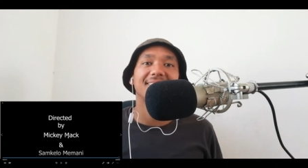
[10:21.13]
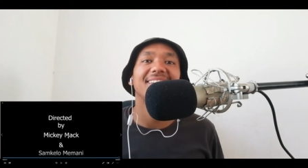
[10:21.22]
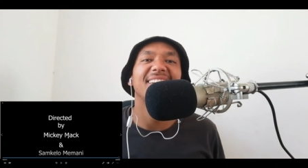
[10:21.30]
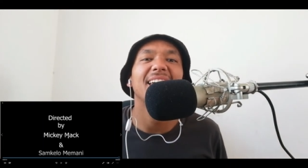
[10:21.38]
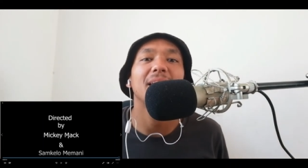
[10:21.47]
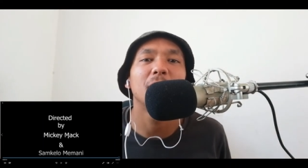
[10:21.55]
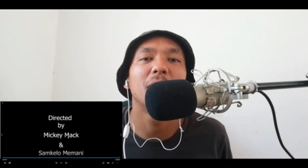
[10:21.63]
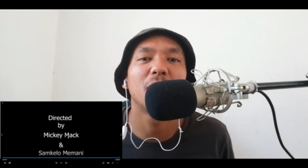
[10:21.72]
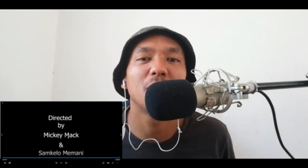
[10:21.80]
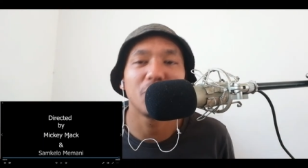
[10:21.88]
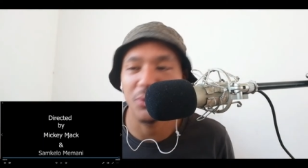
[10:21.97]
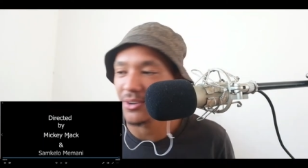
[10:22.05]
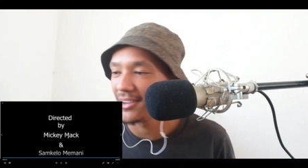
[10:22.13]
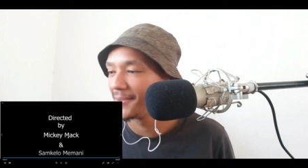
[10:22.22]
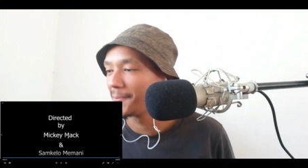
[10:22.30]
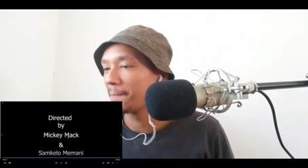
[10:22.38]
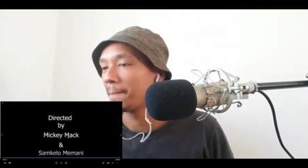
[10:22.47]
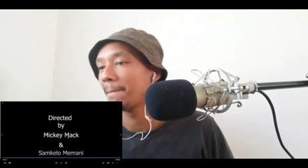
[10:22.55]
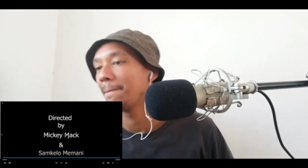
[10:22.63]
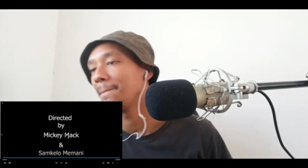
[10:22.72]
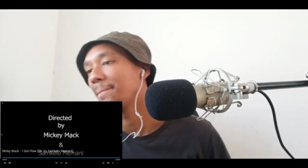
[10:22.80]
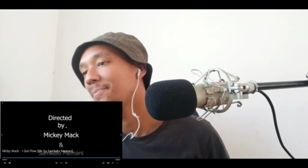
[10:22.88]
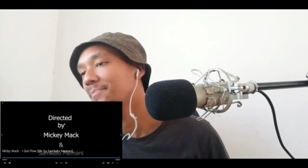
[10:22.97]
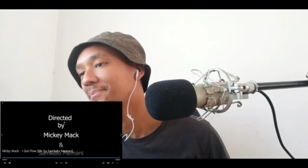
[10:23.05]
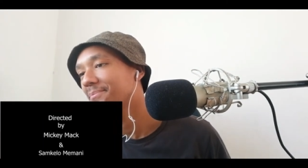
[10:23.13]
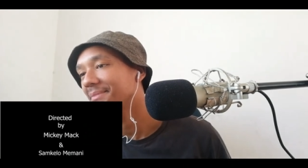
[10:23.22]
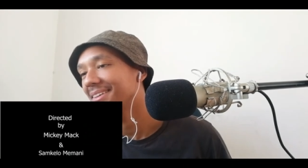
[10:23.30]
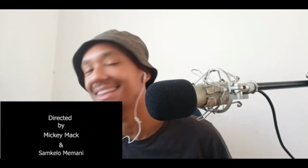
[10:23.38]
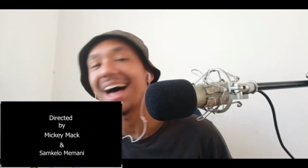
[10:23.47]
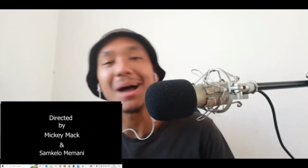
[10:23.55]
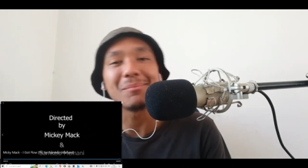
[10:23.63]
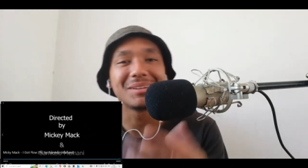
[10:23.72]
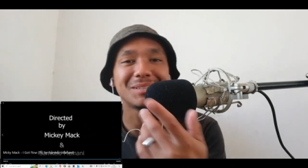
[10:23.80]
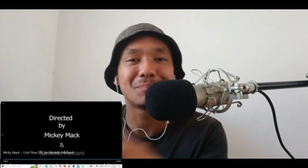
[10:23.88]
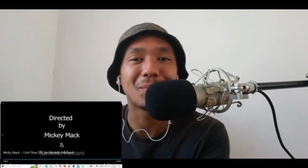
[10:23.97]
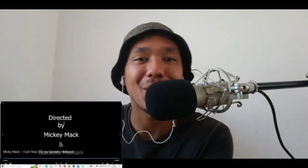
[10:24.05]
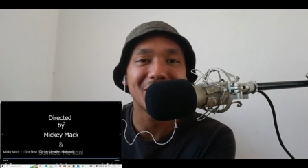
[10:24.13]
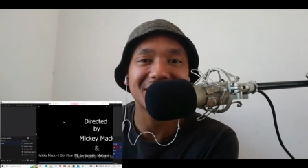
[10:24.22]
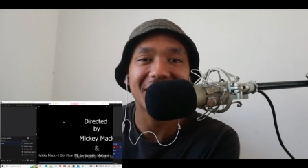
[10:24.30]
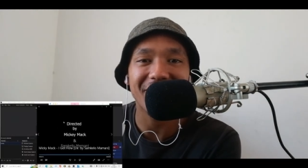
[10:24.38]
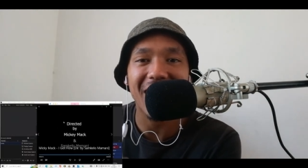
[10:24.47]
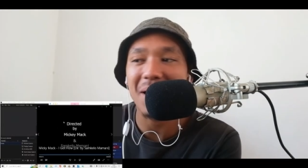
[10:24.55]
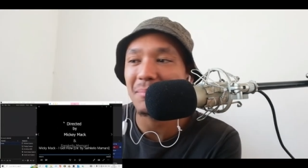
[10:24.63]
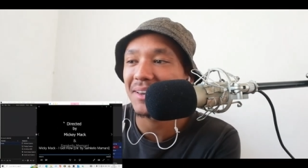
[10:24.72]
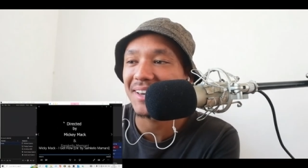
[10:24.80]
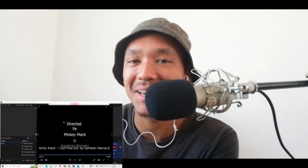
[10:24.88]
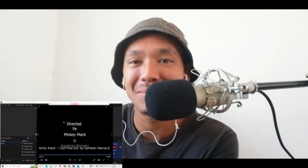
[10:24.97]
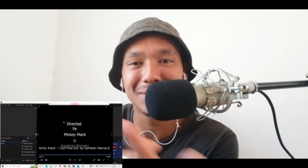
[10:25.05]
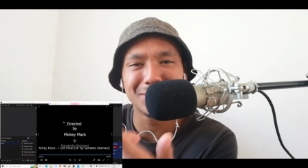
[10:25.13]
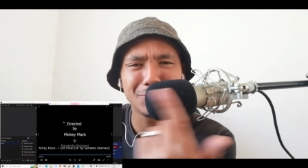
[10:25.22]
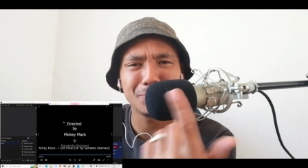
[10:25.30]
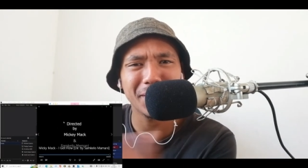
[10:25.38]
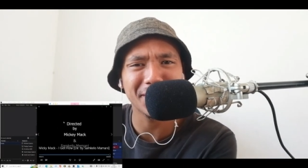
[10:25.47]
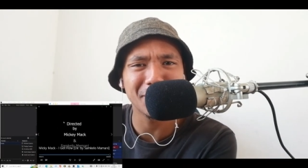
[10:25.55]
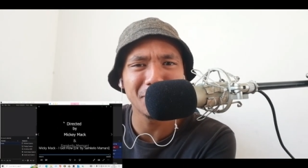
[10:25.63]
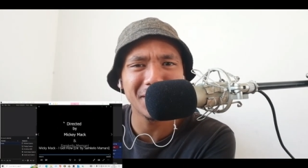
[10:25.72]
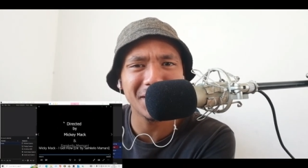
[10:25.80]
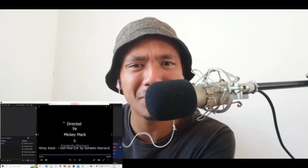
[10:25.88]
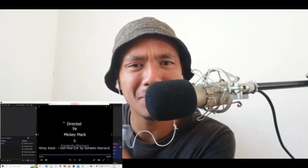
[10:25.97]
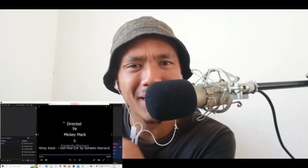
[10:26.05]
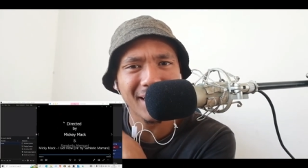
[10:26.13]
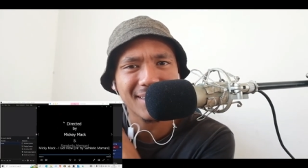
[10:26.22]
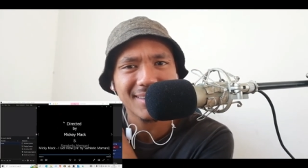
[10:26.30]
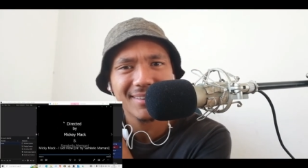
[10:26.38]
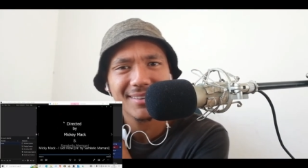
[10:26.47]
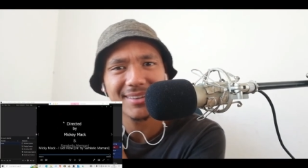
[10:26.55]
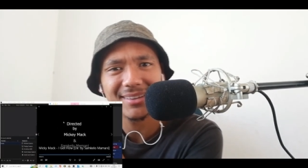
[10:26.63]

Neighborhood. Nah, man, his past life, I became a respect to Micky Mack.